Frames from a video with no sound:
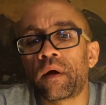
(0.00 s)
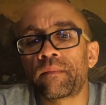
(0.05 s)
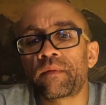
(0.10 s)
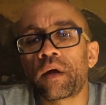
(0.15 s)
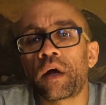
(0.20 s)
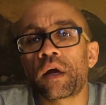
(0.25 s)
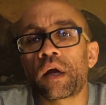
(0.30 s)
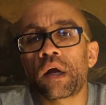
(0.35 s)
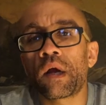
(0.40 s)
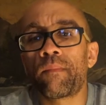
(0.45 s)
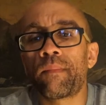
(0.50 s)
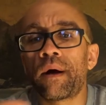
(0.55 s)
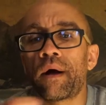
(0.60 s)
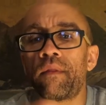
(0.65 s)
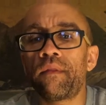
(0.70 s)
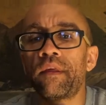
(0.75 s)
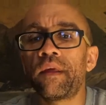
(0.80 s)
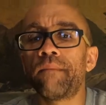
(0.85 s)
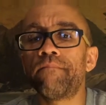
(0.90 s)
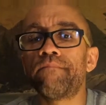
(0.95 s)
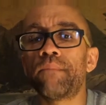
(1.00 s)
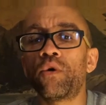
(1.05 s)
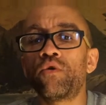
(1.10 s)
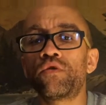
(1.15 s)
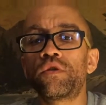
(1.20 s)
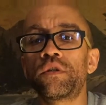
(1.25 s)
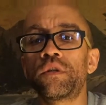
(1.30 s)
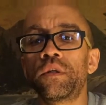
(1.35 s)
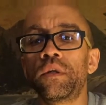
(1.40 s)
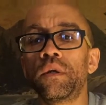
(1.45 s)
I'm talking about the
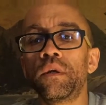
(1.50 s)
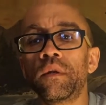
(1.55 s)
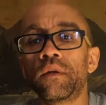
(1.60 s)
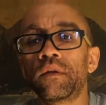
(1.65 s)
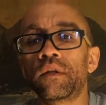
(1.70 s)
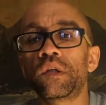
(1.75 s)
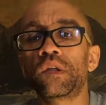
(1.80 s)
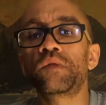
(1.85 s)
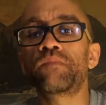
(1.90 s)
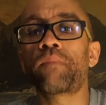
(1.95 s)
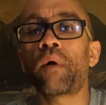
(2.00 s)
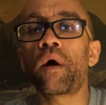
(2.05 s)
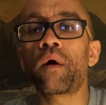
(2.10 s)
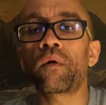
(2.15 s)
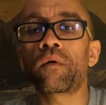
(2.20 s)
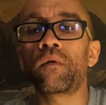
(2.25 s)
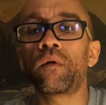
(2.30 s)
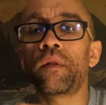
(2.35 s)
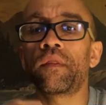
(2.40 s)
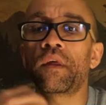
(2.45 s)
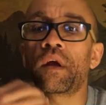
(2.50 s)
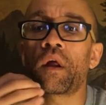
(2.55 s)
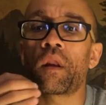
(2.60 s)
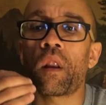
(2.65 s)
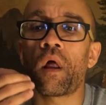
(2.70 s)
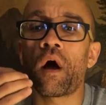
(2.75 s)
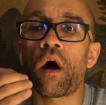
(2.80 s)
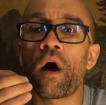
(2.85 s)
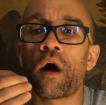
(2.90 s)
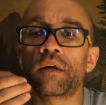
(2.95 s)
emotion, the sparkle, and the
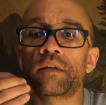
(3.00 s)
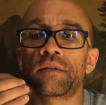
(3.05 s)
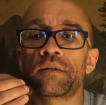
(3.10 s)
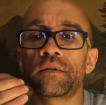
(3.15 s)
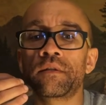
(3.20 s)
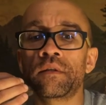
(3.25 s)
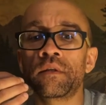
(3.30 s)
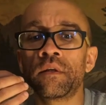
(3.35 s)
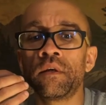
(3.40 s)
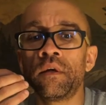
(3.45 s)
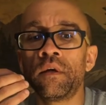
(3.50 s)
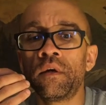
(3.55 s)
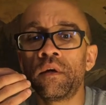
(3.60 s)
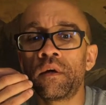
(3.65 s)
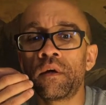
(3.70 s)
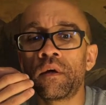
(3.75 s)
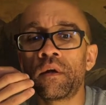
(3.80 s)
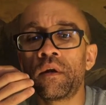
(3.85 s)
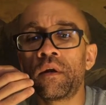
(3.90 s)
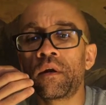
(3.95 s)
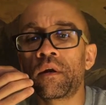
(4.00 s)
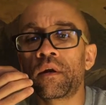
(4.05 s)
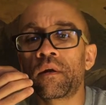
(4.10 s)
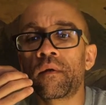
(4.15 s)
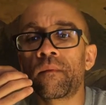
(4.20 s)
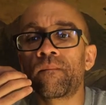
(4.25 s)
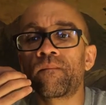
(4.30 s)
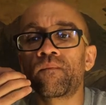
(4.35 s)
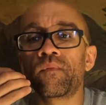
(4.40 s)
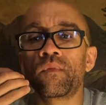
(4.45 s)
gloss
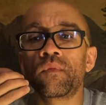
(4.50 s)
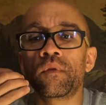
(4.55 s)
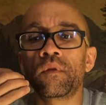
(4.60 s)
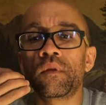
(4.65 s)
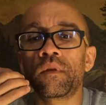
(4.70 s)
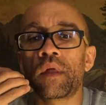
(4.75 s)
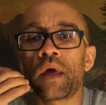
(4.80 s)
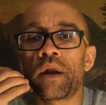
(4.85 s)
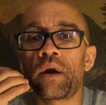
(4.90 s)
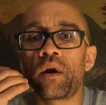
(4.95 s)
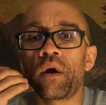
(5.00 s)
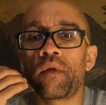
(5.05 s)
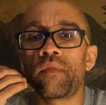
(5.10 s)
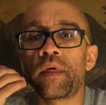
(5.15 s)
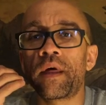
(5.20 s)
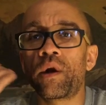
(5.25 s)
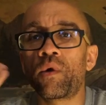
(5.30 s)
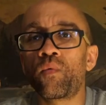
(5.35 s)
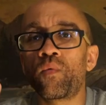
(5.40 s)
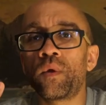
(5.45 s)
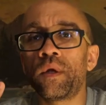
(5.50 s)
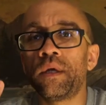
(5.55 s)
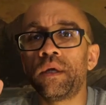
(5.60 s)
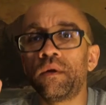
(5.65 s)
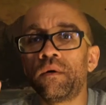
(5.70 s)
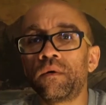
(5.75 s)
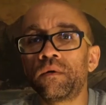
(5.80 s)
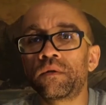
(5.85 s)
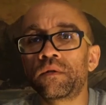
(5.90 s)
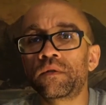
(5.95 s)
that a
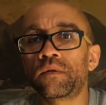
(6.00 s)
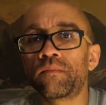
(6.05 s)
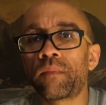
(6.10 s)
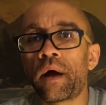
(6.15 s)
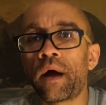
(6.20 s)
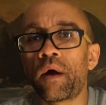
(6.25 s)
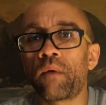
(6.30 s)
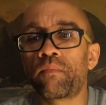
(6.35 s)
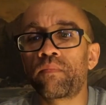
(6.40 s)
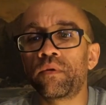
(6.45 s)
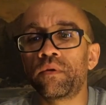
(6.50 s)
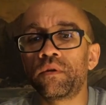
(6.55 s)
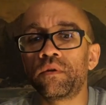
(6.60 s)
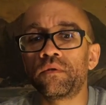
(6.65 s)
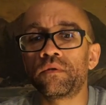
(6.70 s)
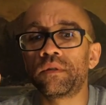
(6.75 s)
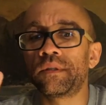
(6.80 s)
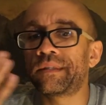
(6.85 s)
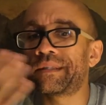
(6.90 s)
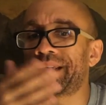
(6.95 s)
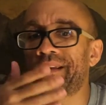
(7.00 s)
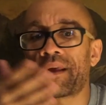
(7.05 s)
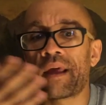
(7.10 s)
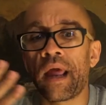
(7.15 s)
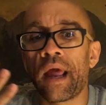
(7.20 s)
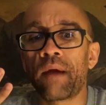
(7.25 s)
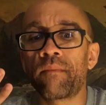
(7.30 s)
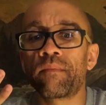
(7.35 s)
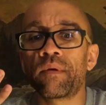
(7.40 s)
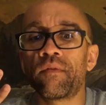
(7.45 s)
real smile produces and
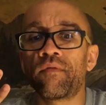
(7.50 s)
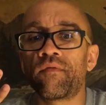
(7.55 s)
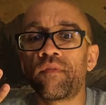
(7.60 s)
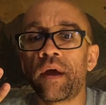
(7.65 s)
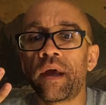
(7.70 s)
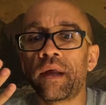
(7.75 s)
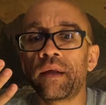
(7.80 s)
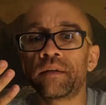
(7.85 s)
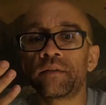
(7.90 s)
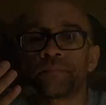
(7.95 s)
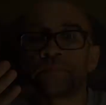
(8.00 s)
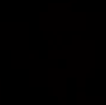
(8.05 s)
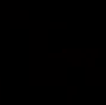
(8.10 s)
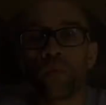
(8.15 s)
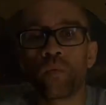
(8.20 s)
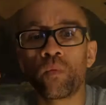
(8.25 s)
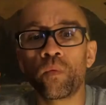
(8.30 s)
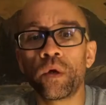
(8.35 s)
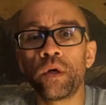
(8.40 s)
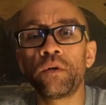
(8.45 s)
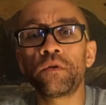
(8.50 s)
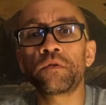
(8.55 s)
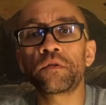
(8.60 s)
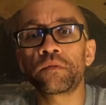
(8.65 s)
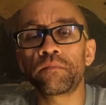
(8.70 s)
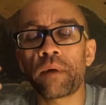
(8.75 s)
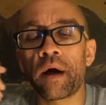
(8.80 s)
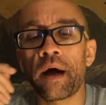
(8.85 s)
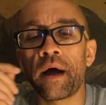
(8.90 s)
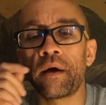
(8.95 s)
can't be faked. Real
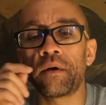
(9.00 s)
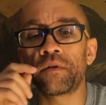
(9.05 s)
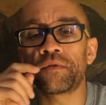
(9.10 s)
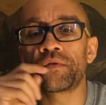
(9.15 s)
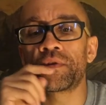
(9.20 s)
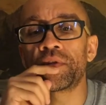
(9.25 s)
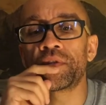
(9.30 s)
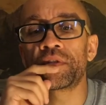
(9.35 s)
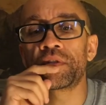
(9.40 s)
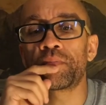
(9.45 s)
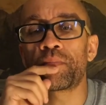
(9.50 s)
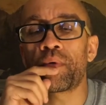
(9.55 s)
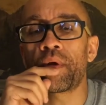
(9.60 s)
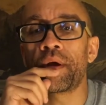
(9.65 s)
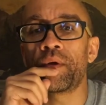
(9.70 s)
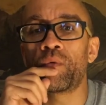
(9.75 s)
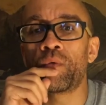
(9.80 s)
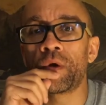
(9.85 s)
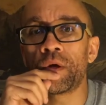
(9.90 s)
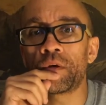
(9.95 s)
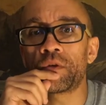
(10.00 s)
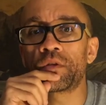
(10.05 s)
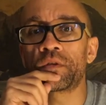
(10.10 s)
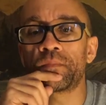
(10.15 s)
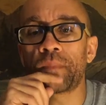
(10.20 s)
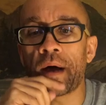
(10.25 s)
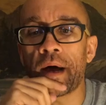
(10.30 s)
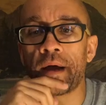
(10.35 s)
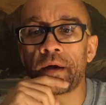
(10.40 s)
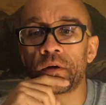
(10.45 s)
smiles spread real
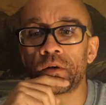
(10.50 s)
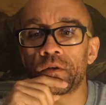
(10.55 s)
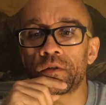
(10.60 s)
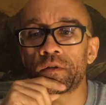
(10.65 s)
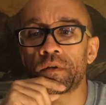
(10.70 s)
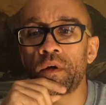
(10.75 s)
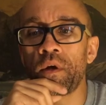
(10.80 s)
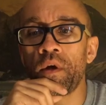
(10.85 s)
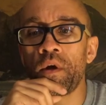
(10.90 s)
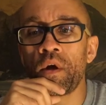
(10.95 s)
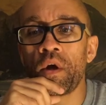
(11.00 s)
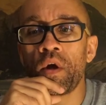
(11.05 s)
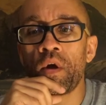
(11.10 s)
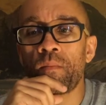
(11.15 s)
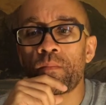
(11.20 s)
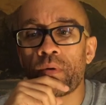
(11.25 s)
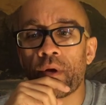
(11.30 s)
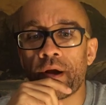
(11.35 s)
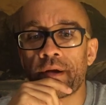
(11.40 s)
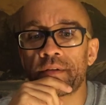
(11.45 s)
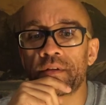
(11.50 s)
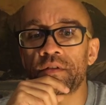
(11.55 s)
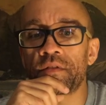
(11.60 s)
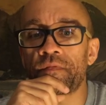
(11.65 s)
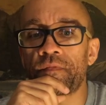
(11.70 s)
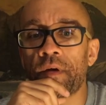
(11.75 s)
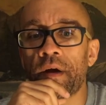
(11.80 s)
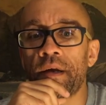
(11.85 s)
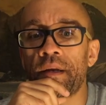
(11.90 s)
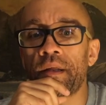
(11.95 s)
smiles. Practice
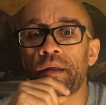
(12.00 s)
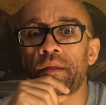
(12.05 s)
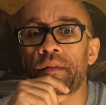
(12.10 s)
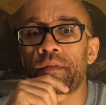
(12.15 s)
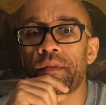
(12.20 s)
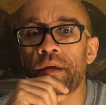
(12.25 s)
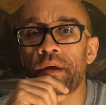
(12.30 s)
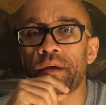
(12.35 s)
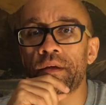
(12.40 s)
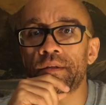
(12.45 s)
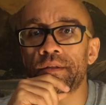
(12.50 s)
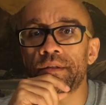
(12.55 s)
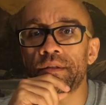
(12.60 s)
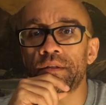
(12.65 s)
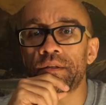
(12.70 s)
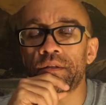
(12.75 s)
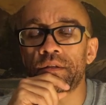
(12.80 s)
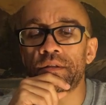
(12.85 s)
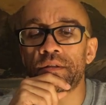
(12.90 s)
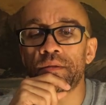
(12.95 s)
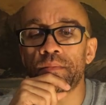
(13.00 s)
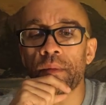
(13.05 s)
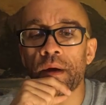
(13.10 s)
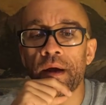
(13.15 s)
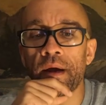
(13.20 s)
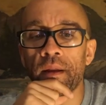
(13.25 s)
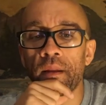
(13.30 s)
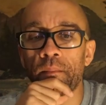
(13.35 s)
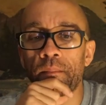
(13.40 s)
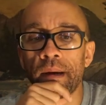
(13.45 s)
finding things to
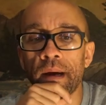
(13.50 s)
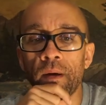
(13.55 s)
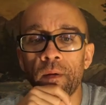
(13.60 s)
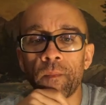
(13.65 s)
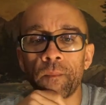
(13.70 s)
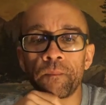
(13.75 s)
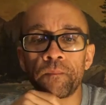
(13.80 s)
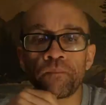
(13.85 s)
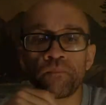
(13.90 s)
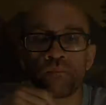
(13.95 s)
smile about.